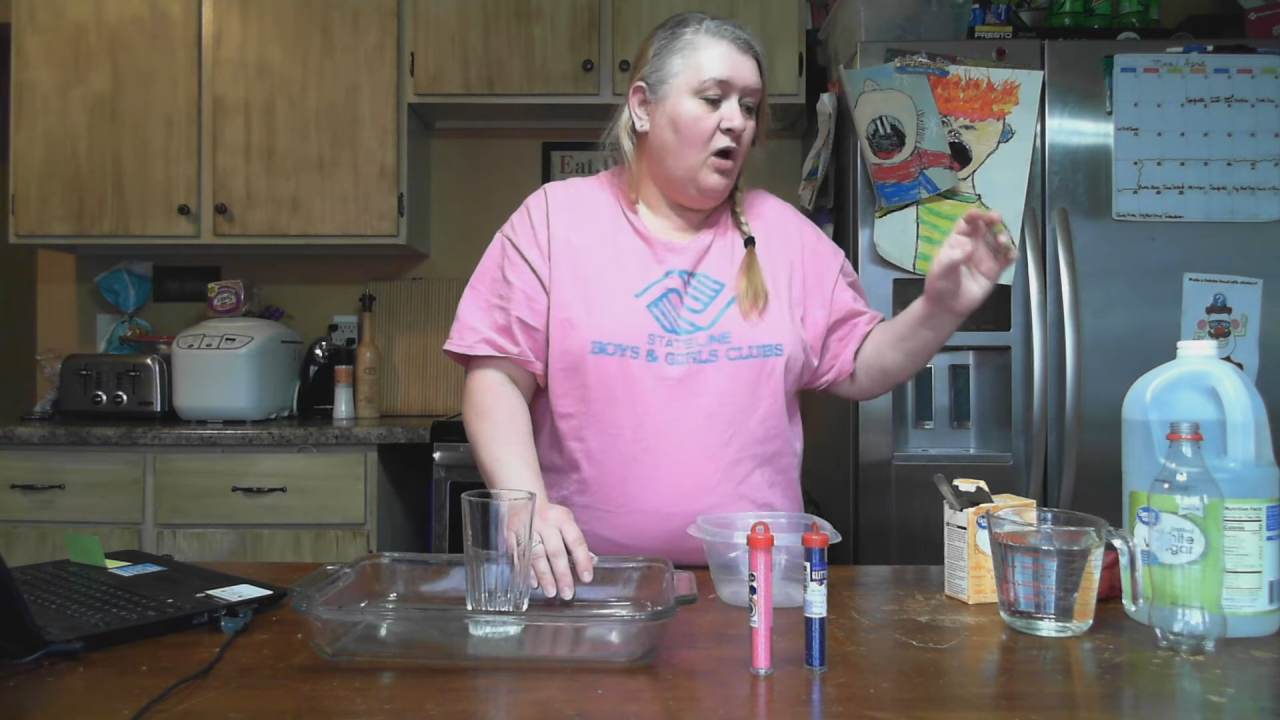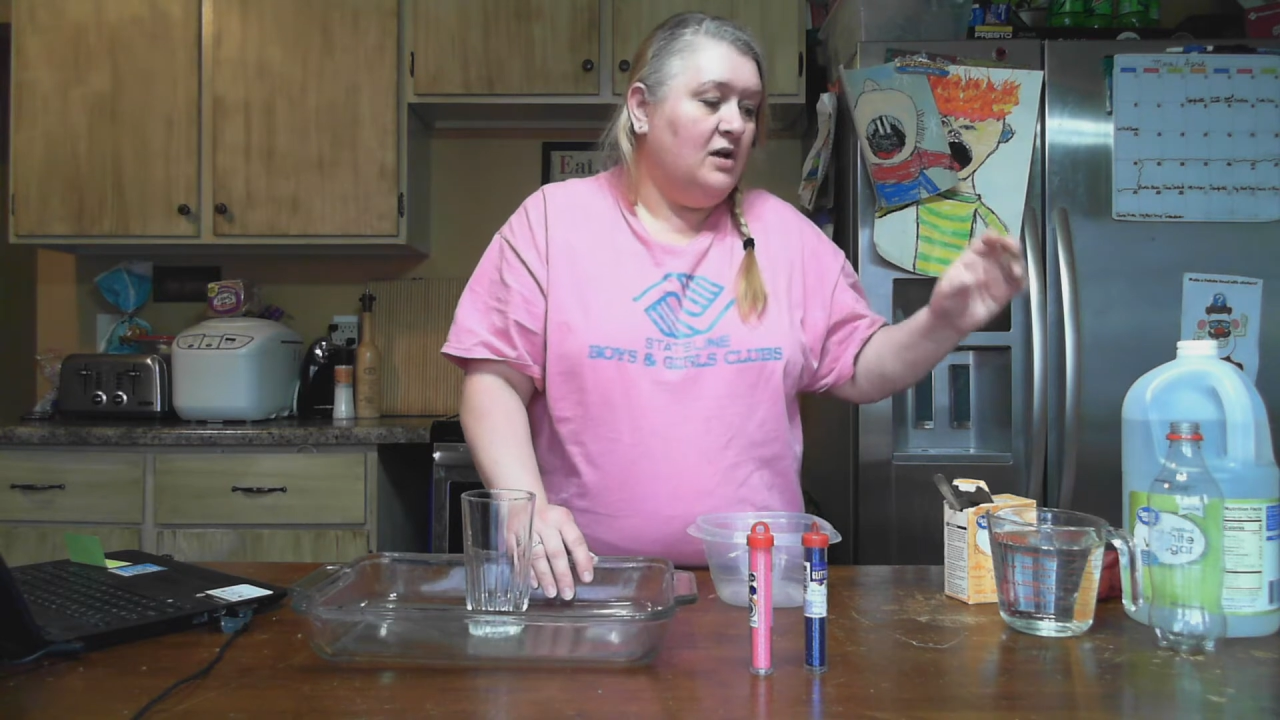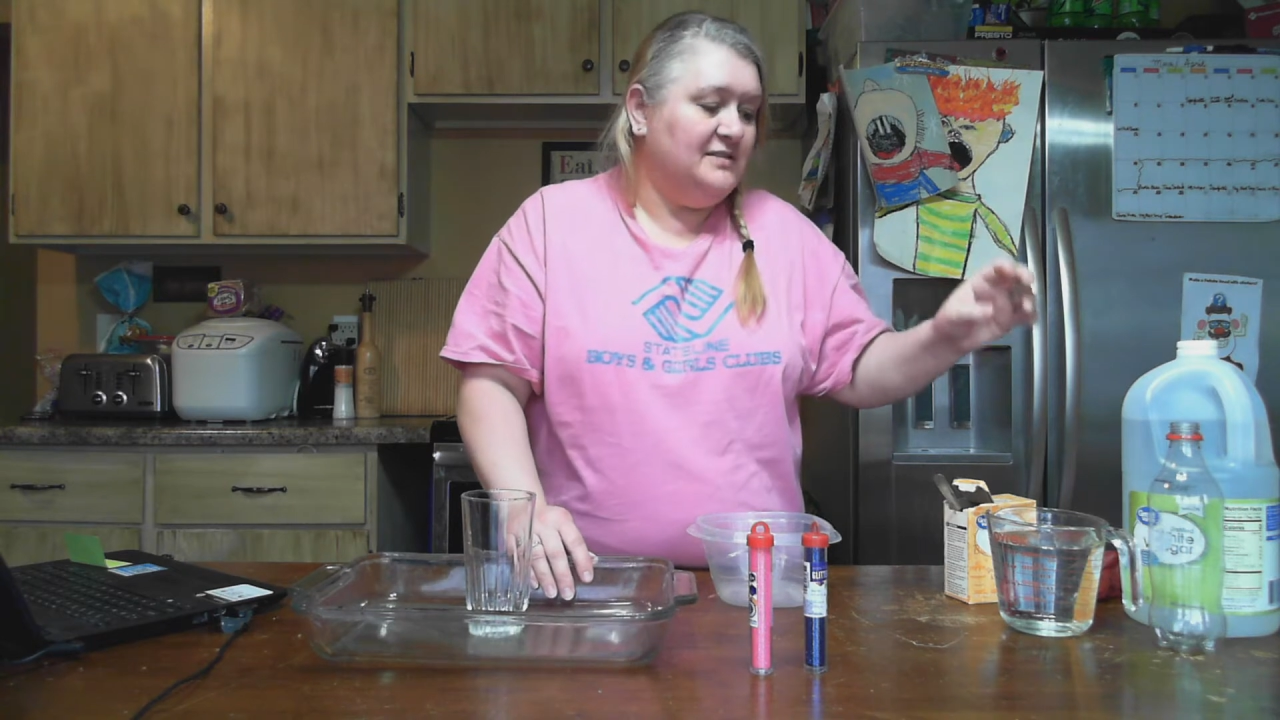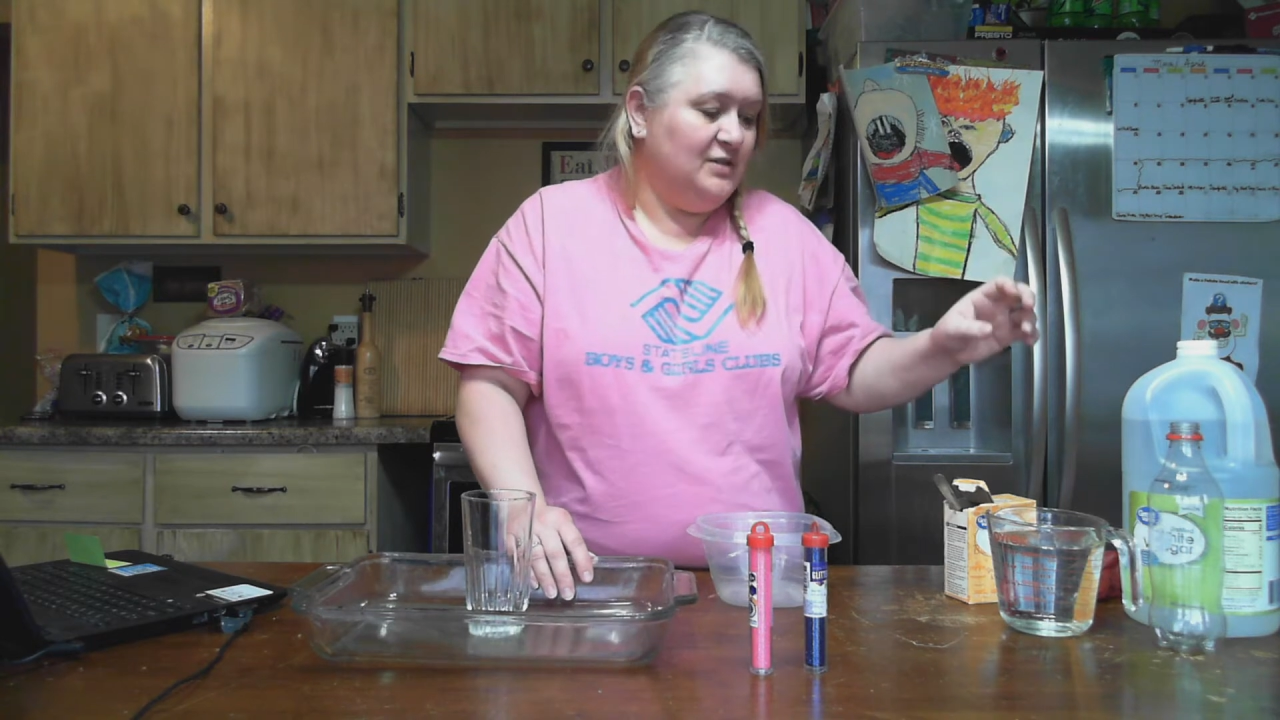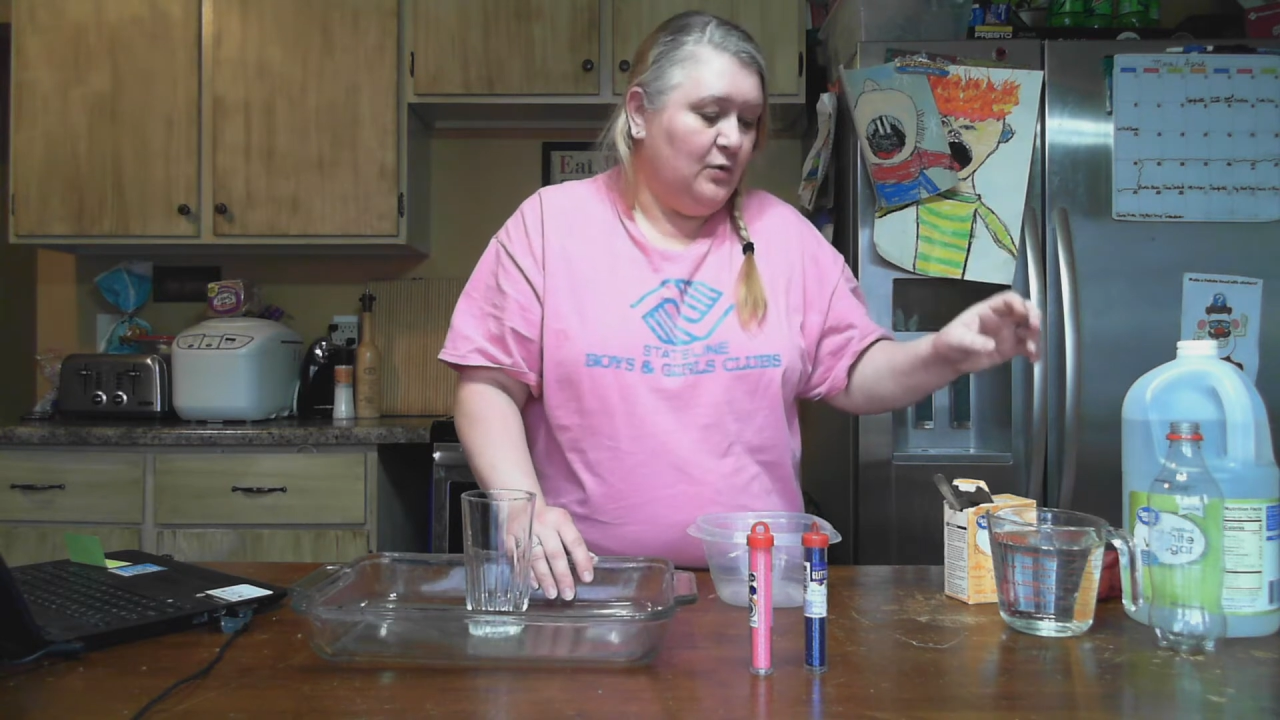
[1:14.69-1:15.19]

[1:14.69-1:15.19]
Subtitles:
also